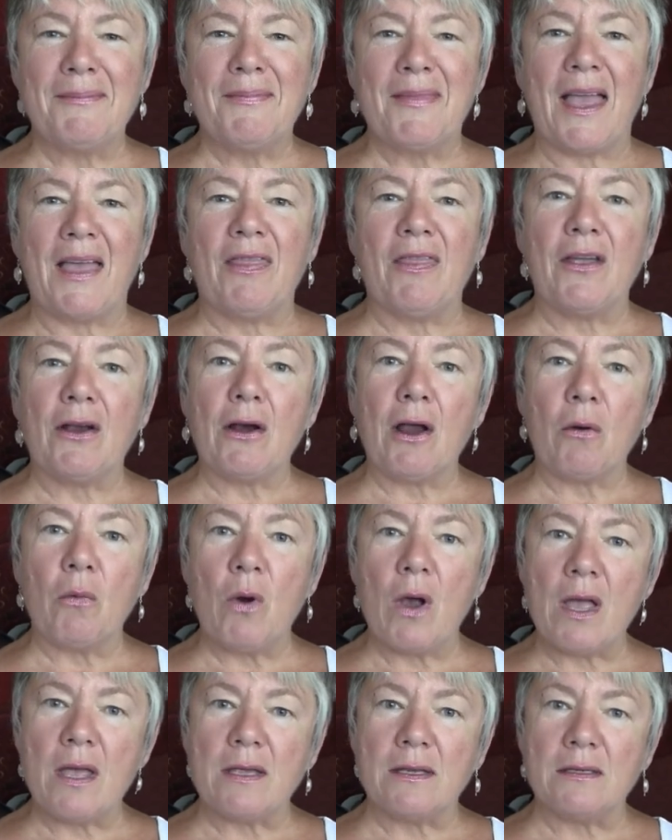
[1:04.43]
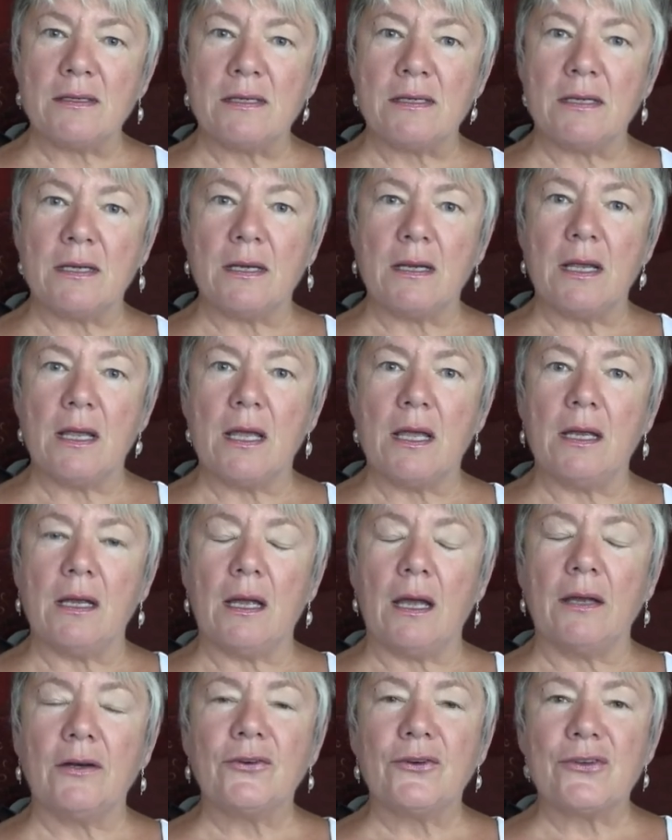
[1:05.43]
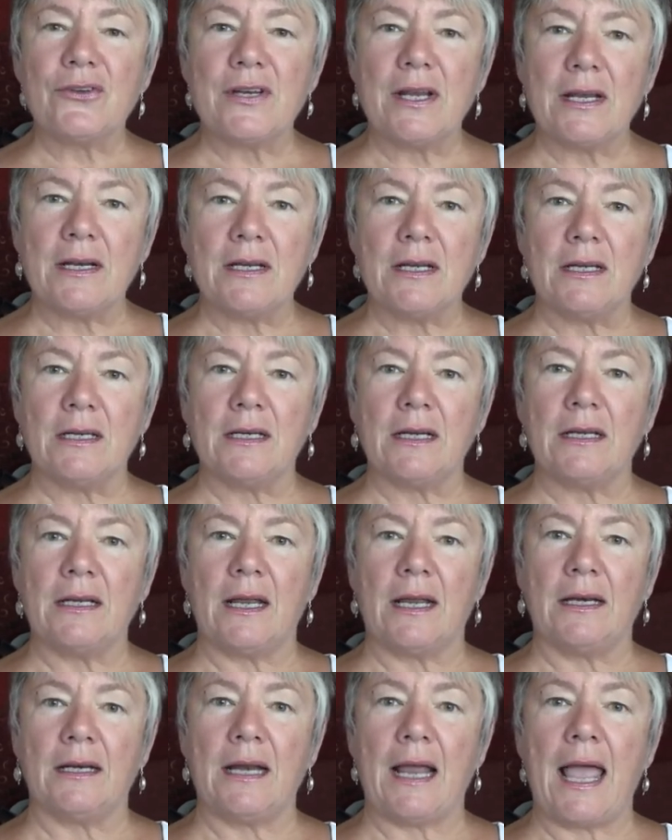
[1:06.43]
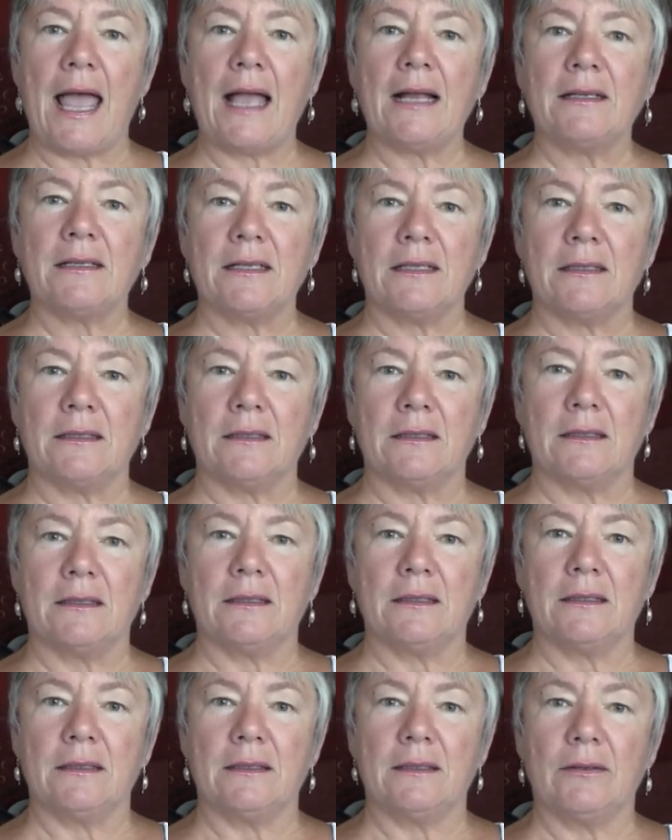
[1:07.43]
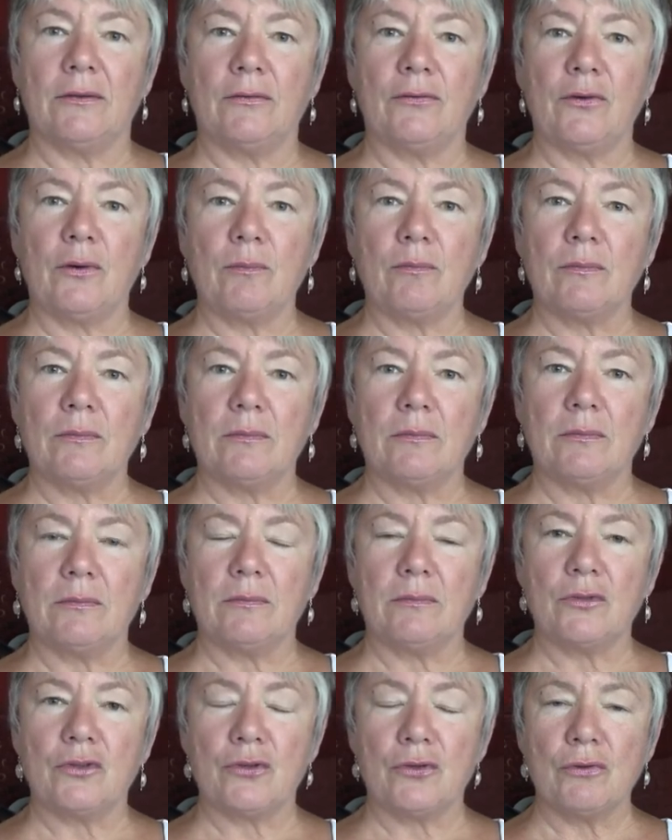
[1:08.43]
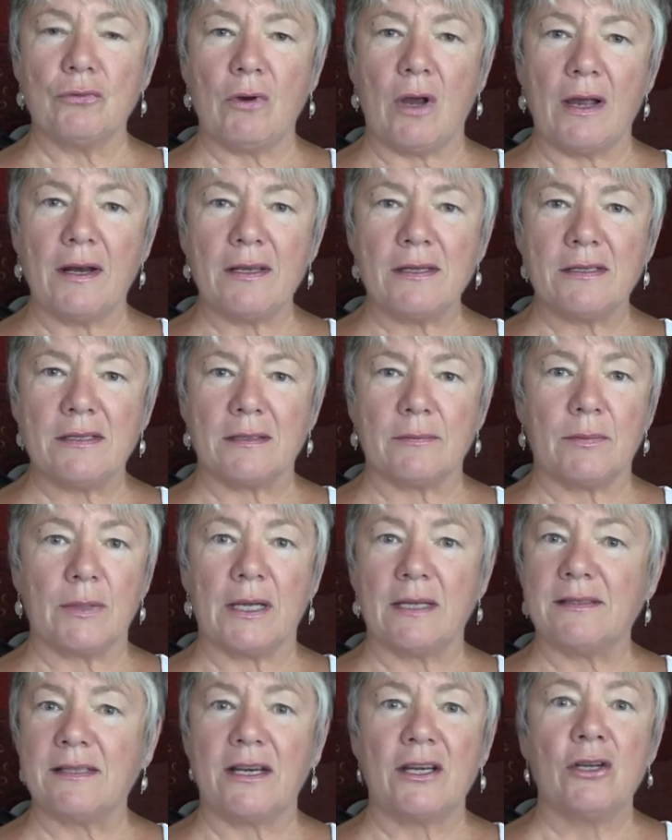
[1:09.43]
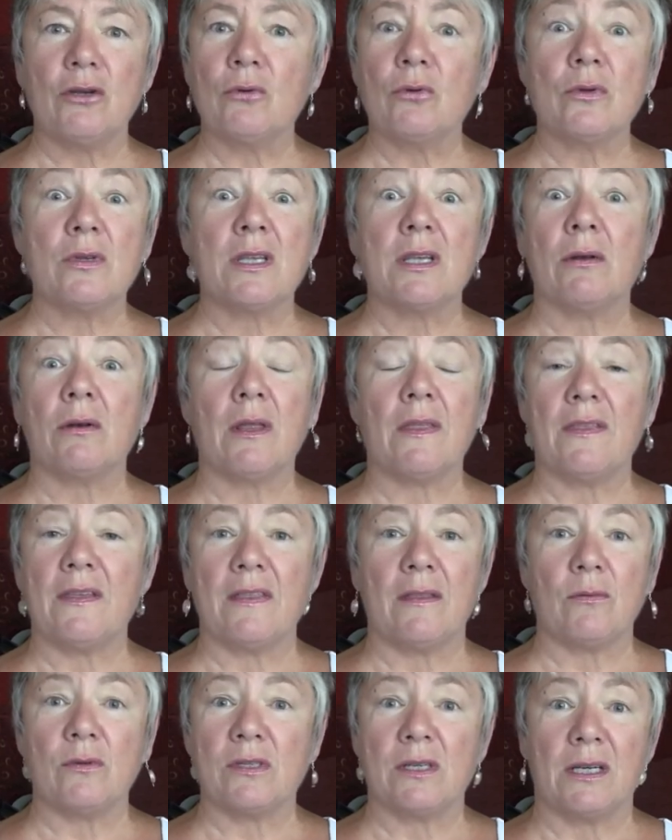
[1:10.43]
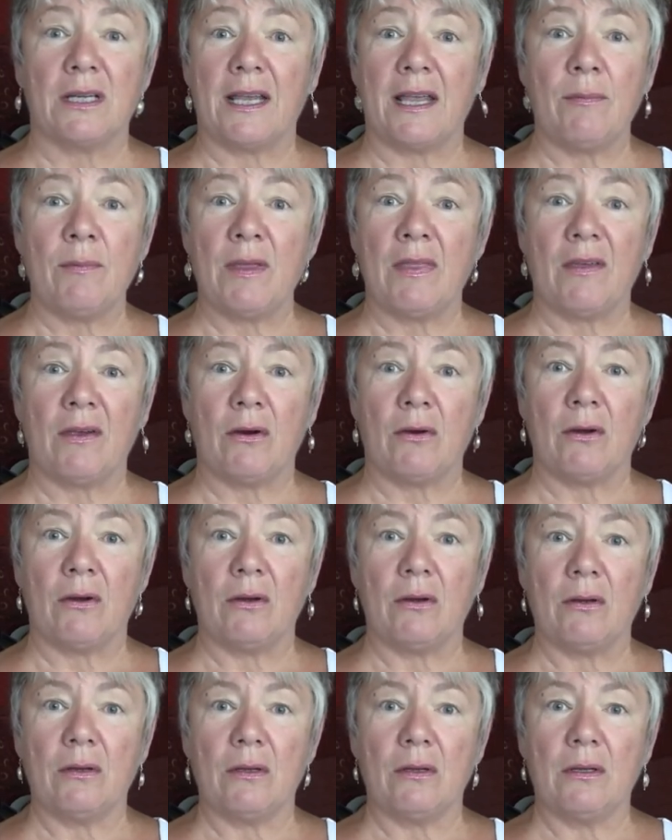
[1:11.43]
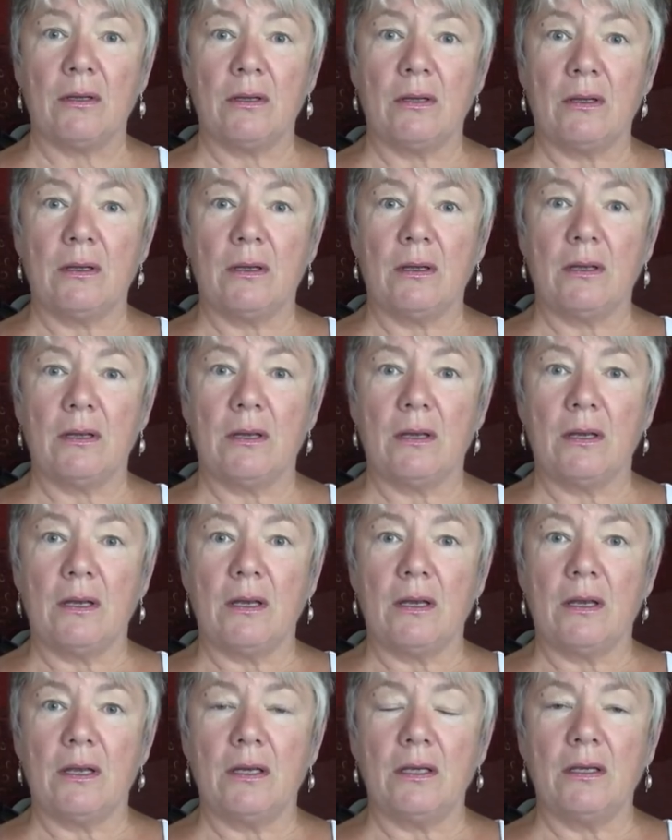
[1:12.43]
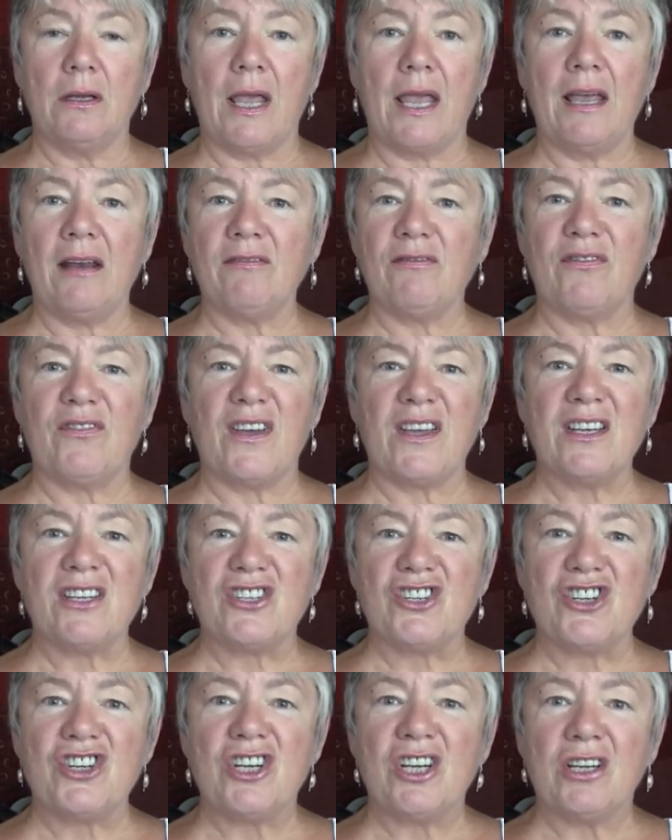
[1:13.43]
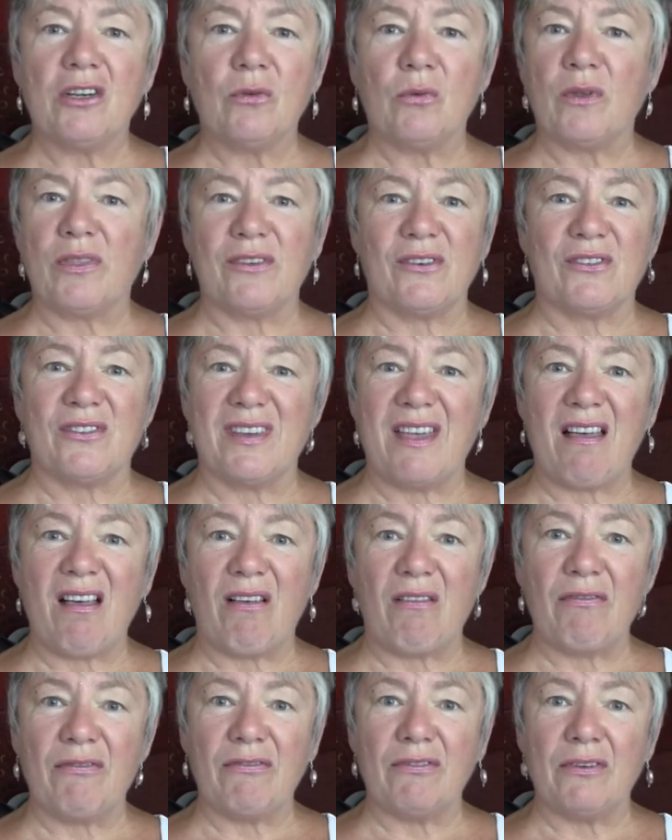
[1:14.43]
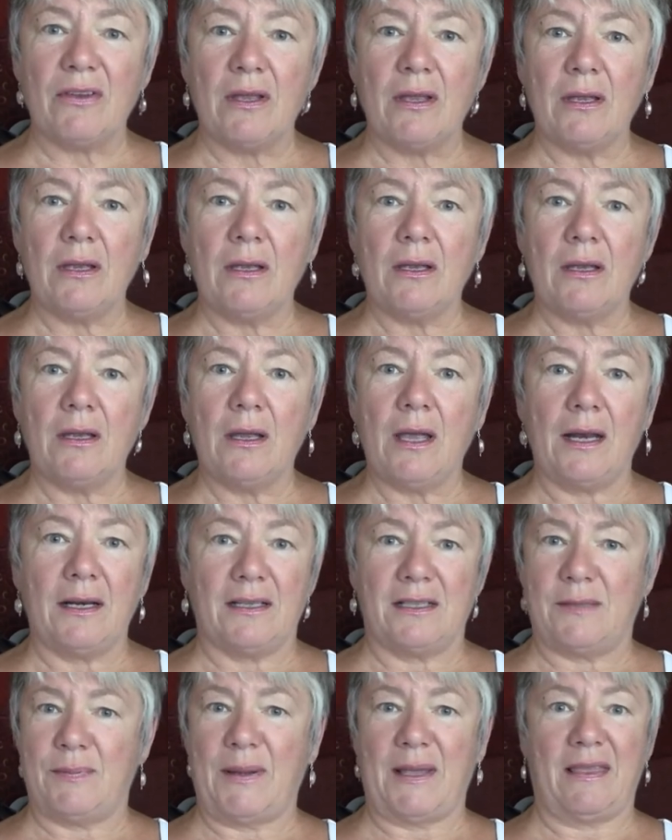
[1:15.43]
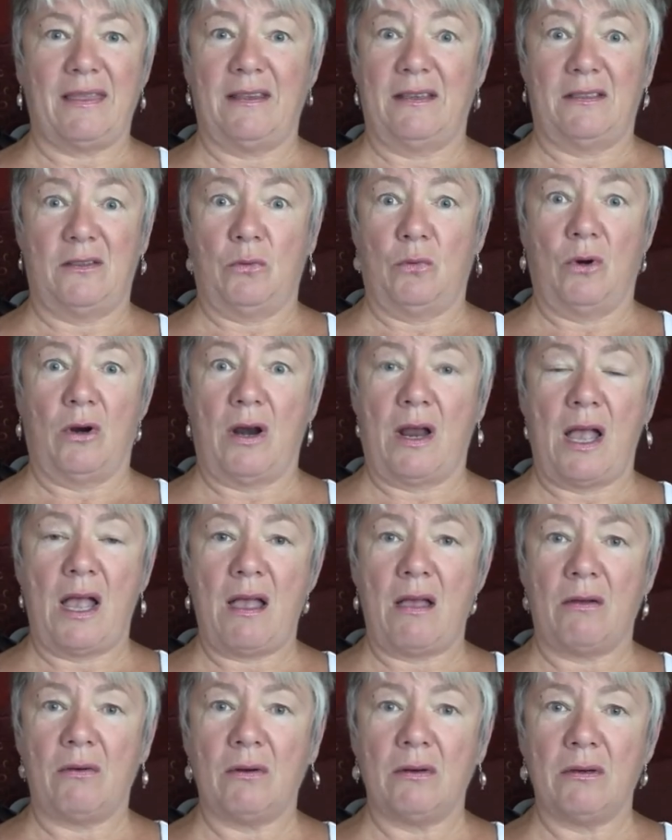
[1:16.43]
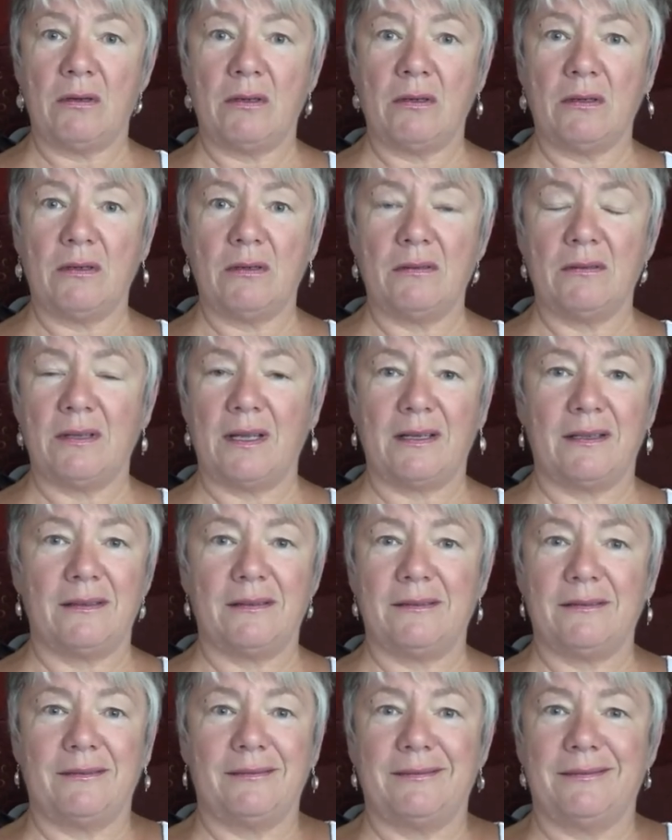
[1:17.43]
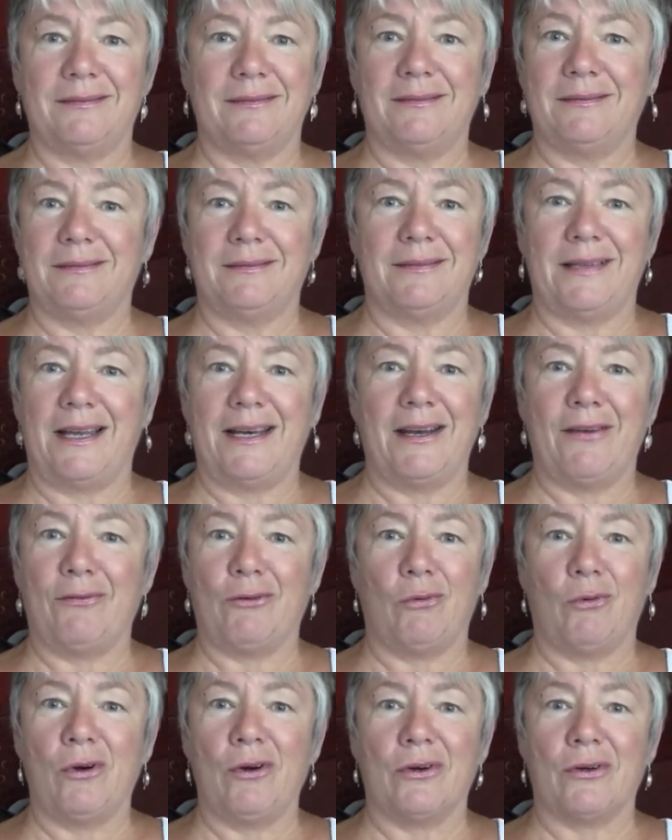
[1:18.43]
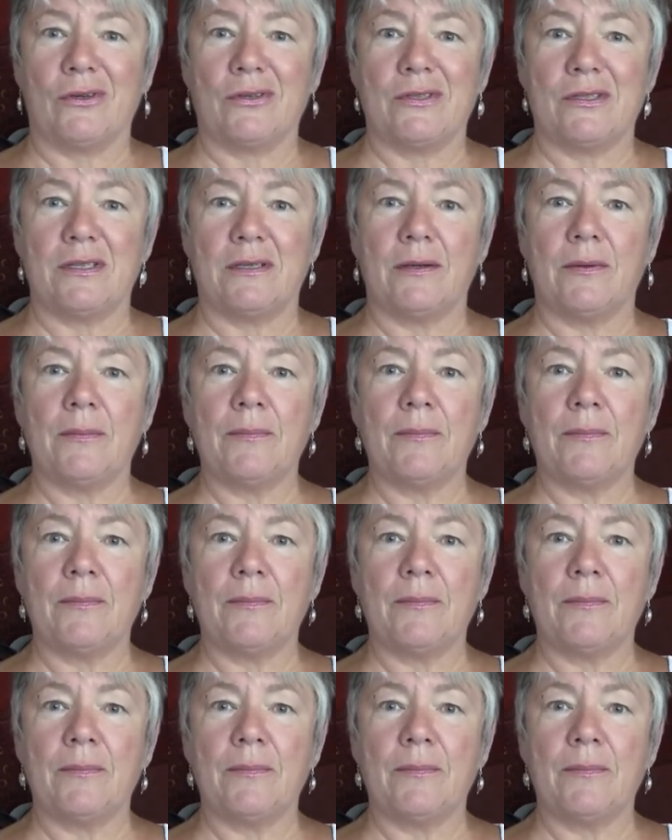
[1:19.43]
And there I was, understanding and acting from true honesty because I knew it was the only thing that was going to get me there. You can't fudge with yourself and expect things to work out. That, that never works.